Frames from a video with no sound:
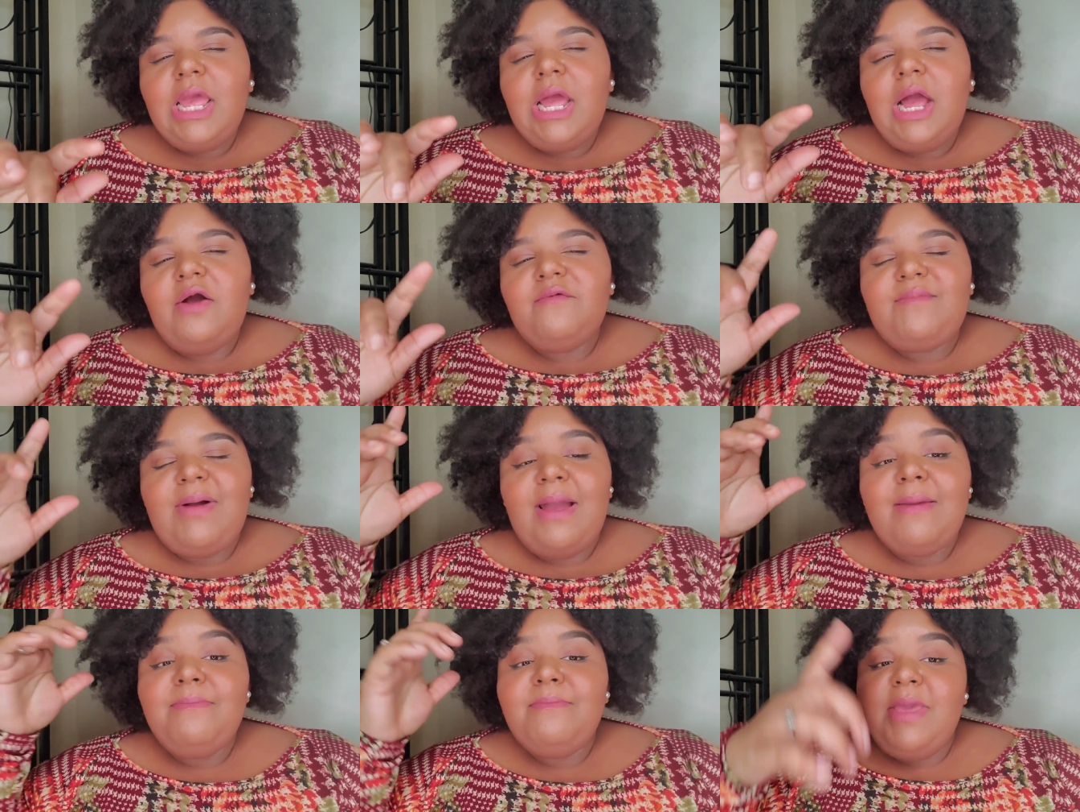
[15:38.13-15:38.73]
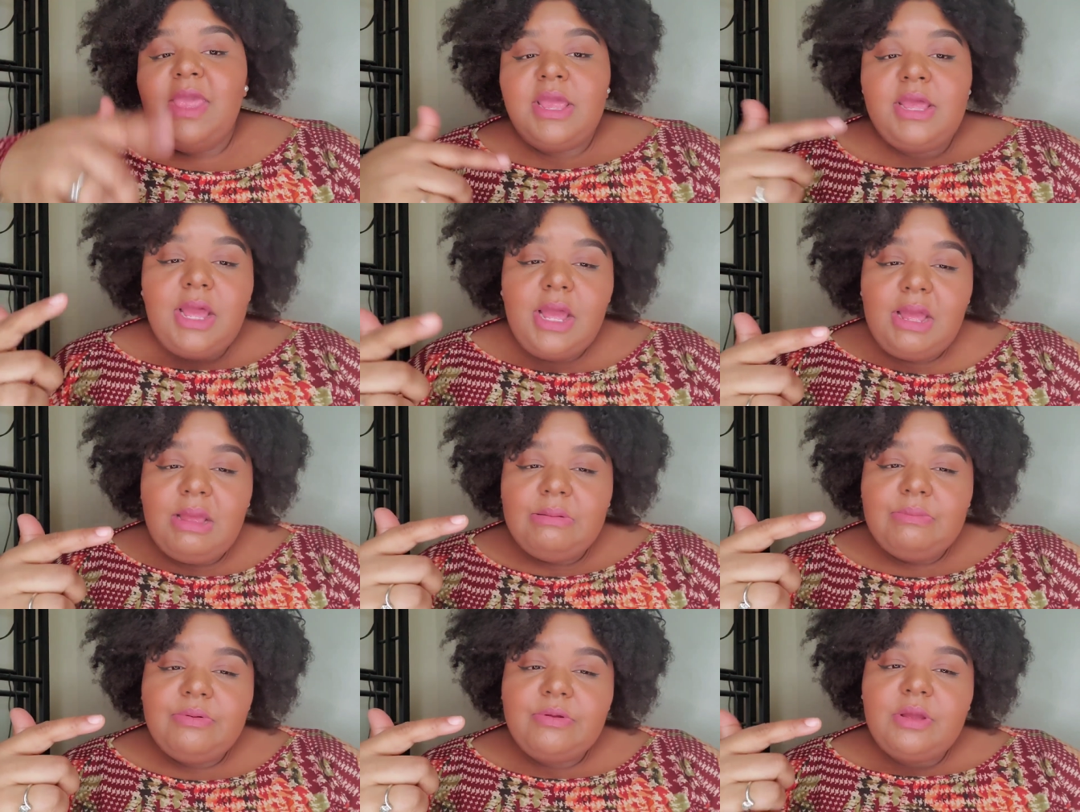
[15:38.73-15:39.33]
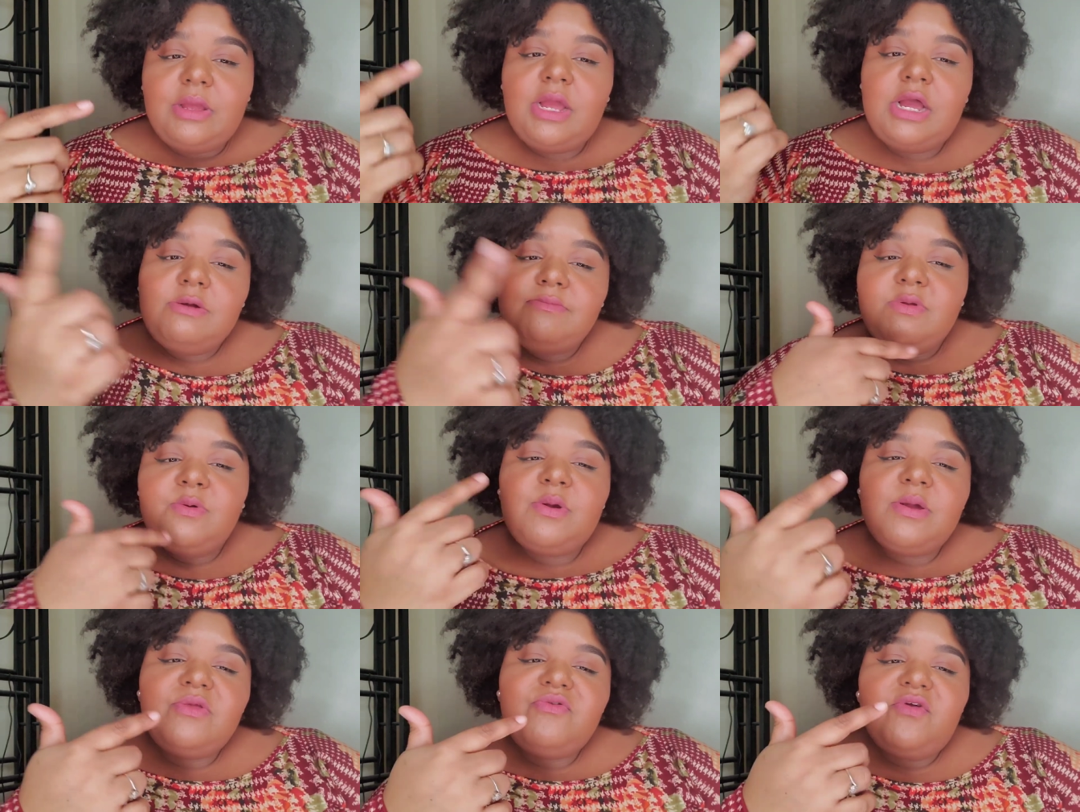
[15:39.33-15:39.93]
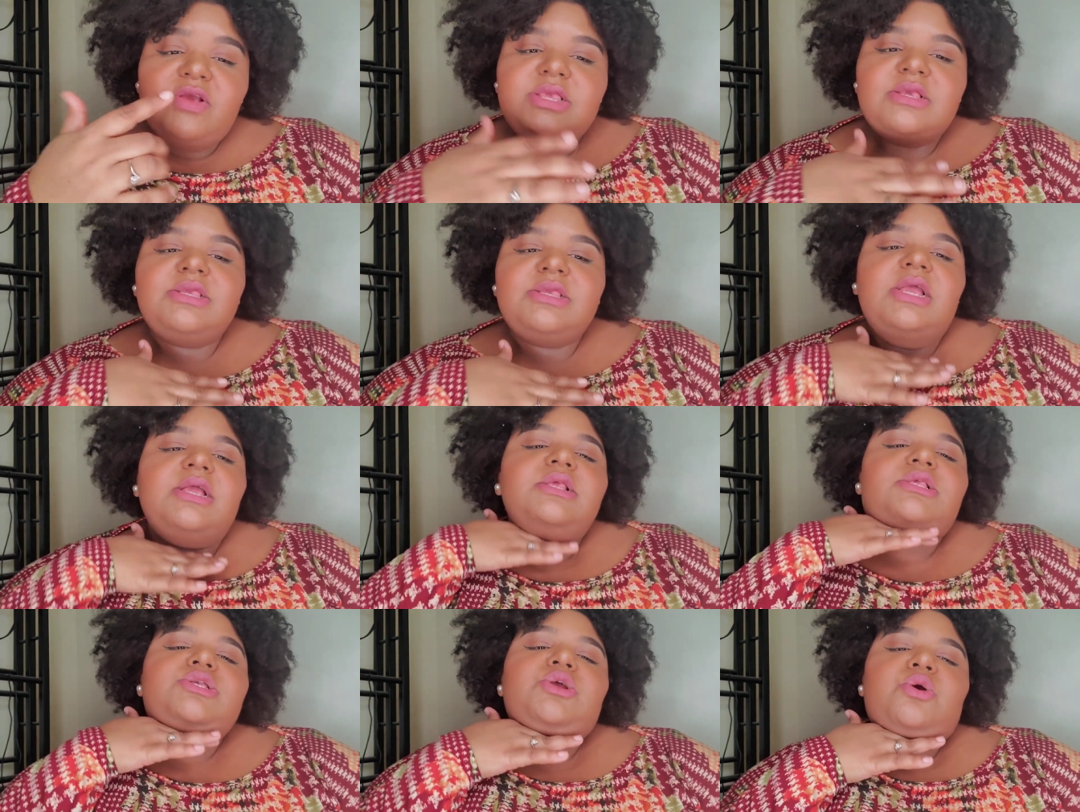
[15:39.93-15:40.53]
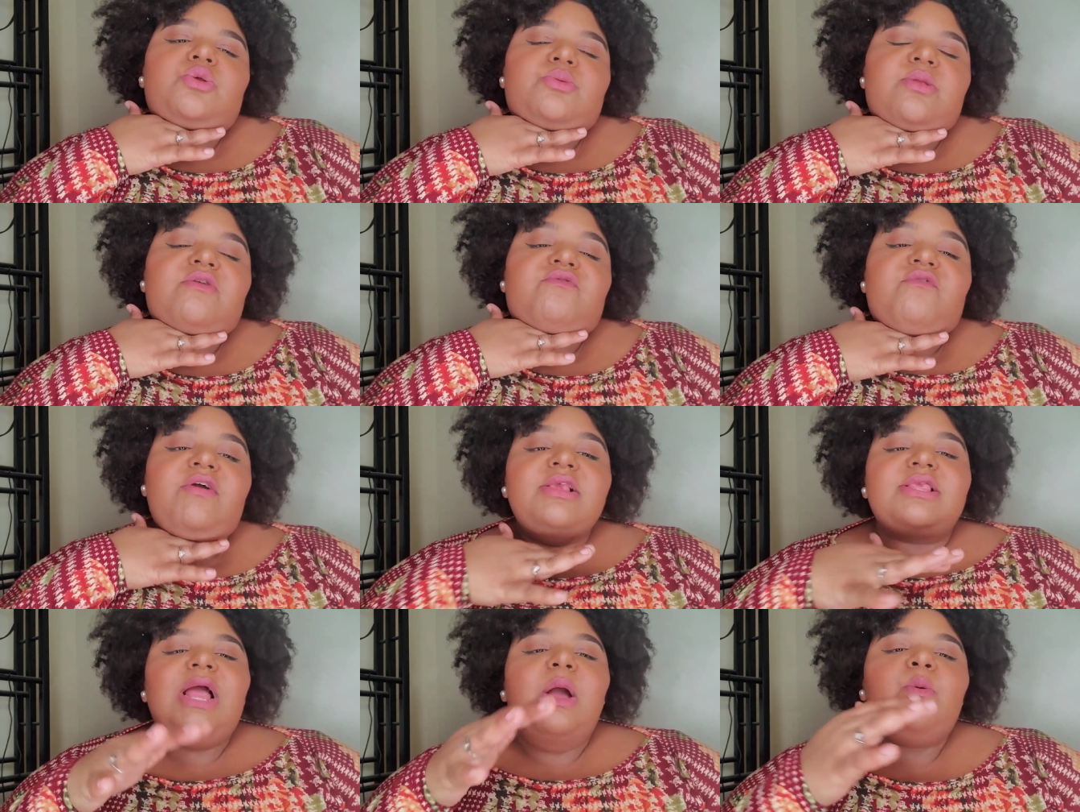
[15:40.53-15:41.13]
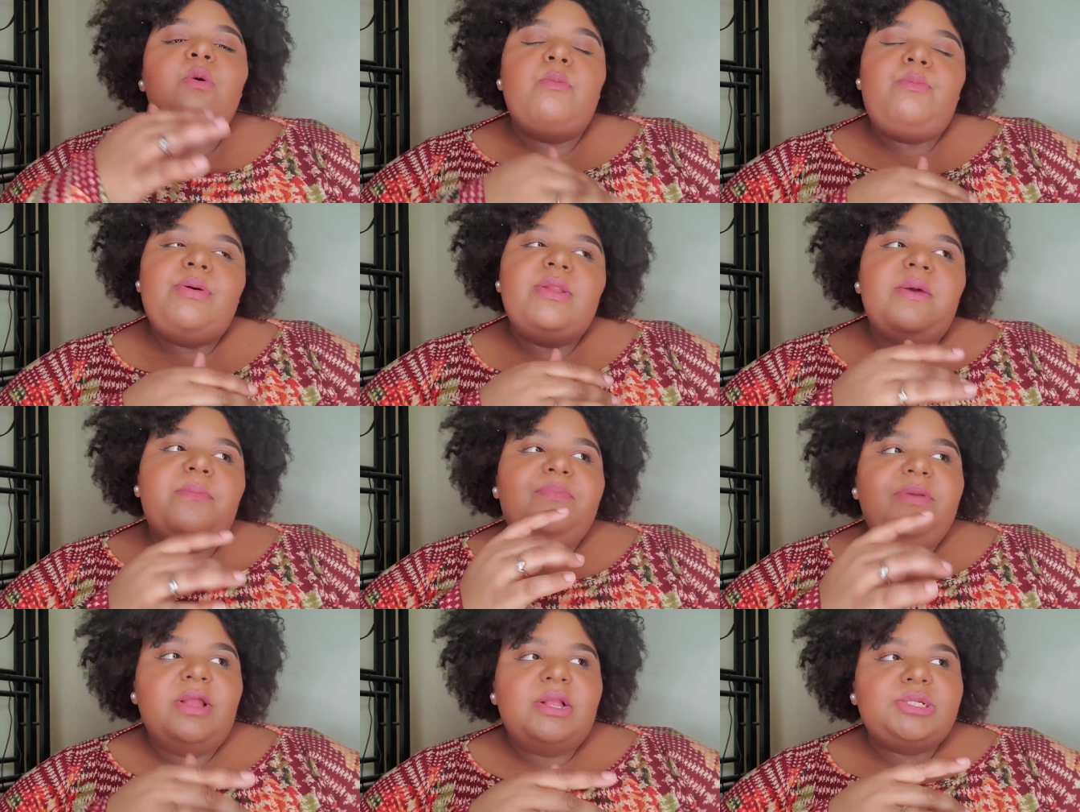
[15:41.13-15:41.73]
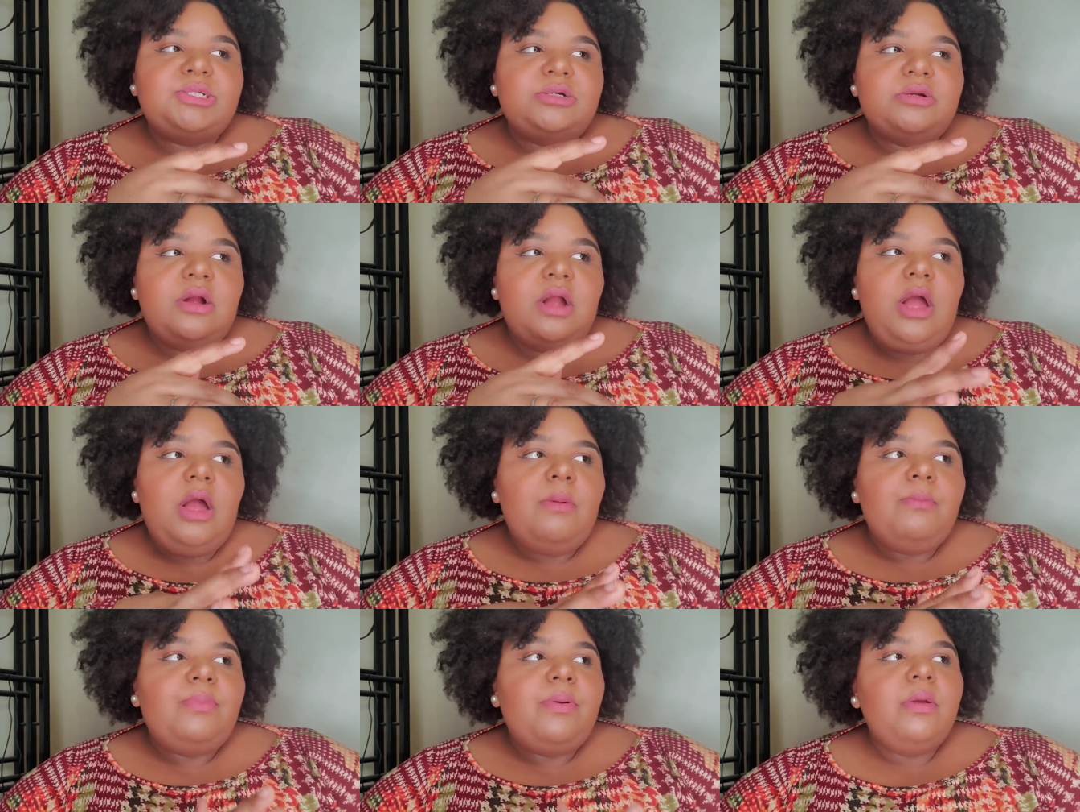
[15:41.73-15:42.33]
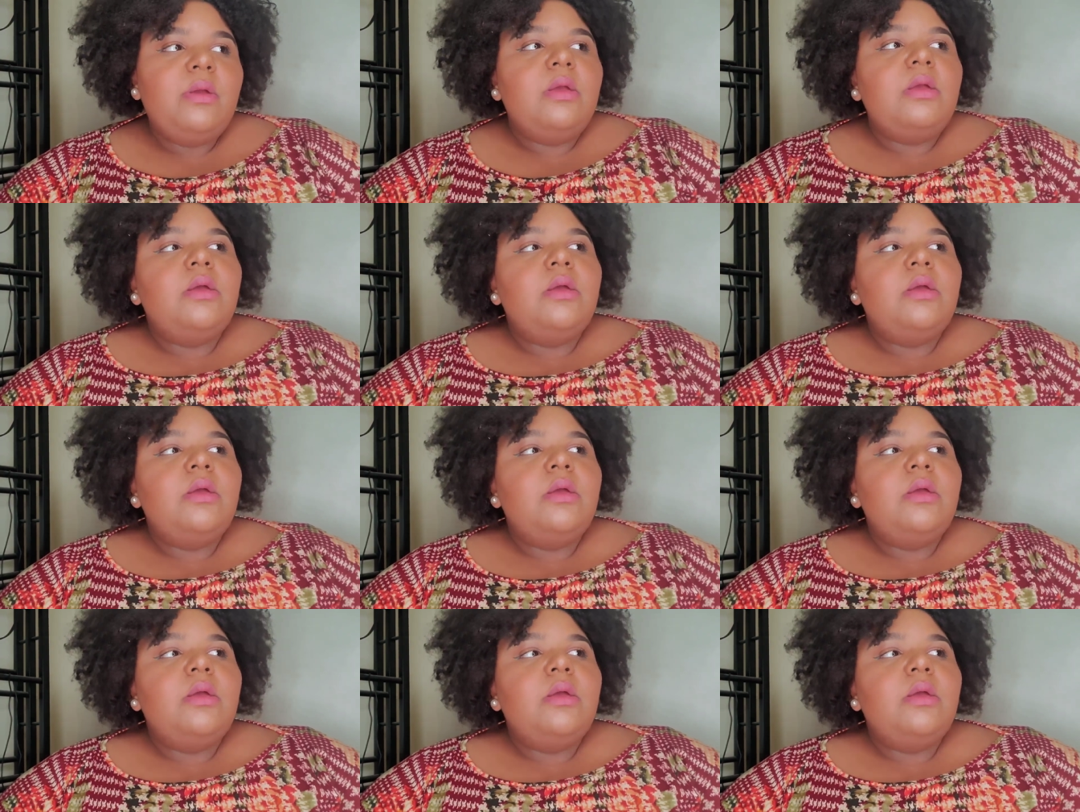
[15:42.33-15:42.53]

of my makeup, of me wearing a dress. It's like this turtleneck dress. I will put a picture up